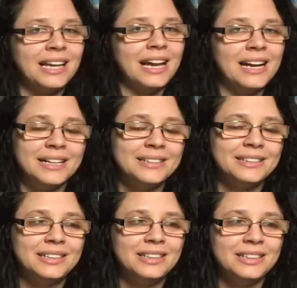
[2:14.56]
Yeah.
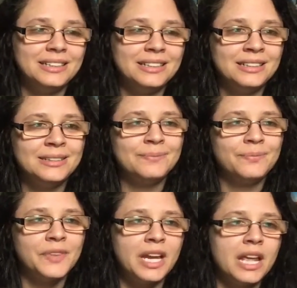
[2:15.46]

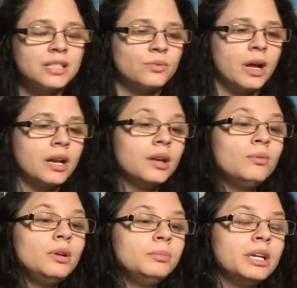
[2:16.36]
Um, the next one,
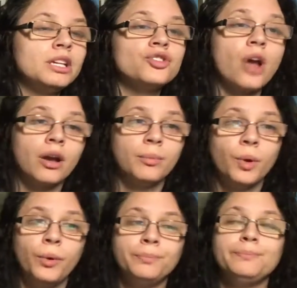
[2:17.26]
it will be Dragon
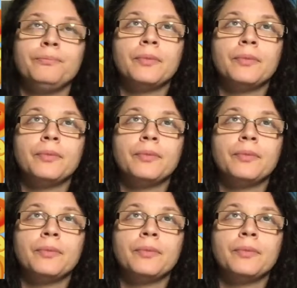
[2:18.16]
Ball.